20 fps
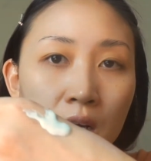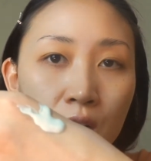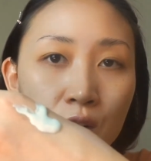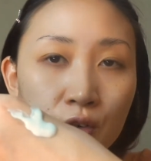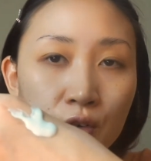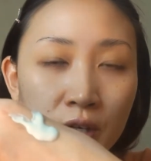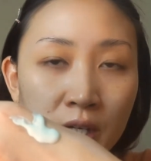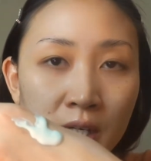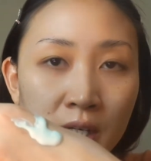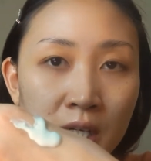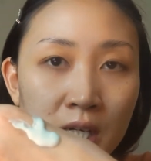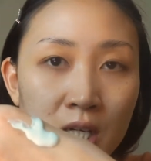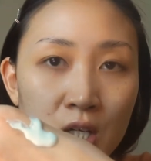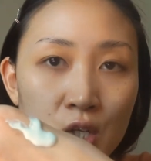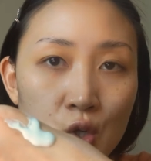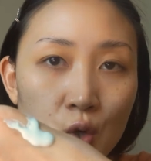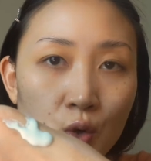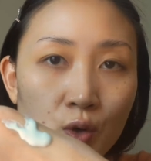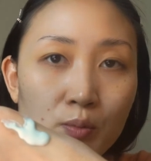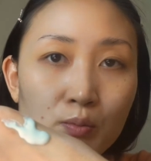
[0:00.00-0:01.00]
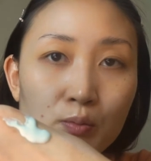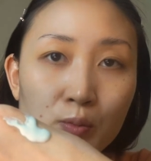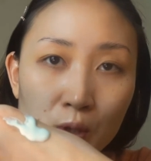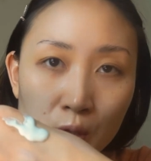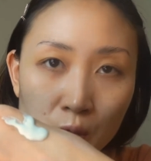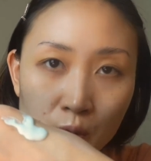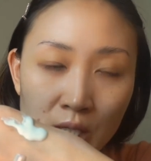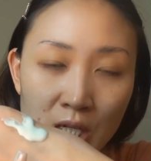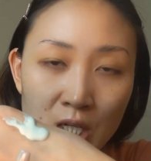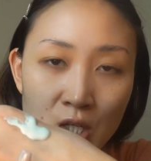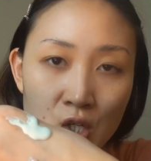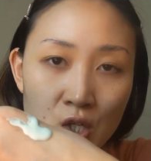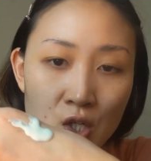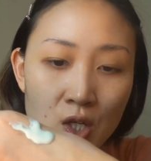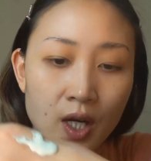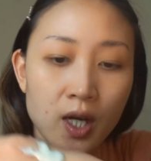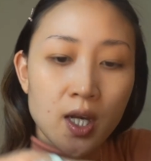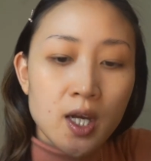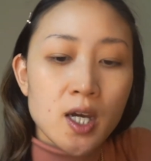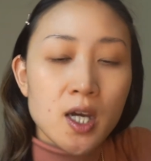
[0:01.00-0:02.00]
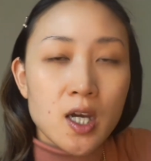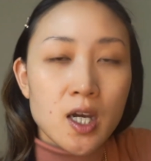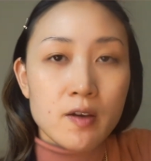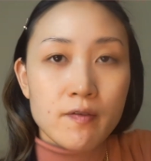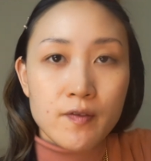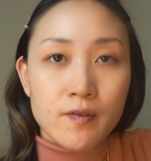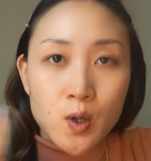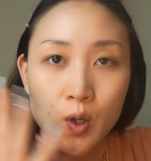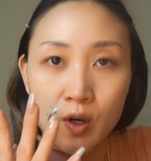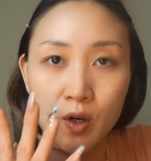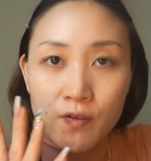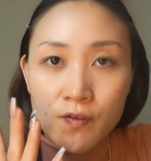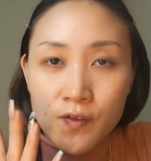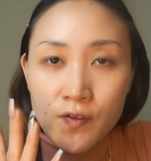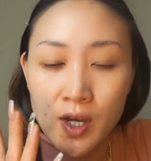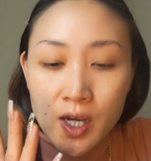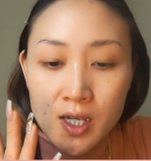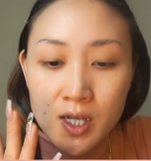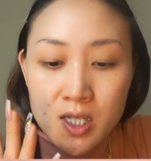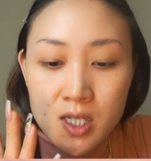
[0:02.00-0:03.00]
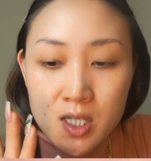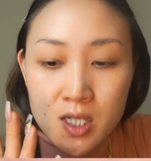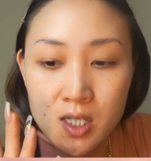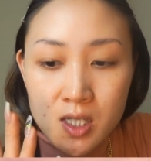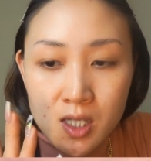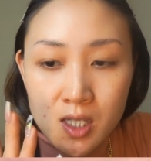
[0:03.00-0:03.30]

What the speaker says: greenish or bluish. If your face